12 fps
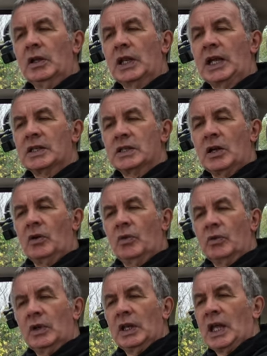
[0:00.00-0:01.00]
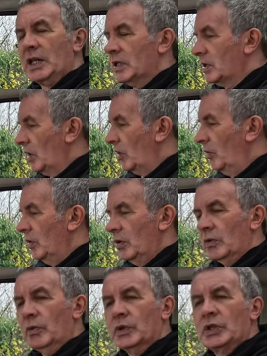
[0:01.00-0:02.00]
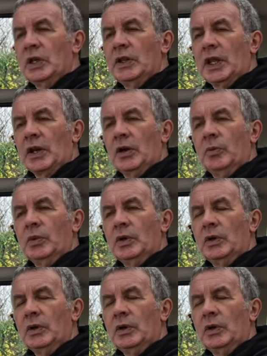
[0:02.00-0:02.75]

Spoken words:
like so. We'll turn that up.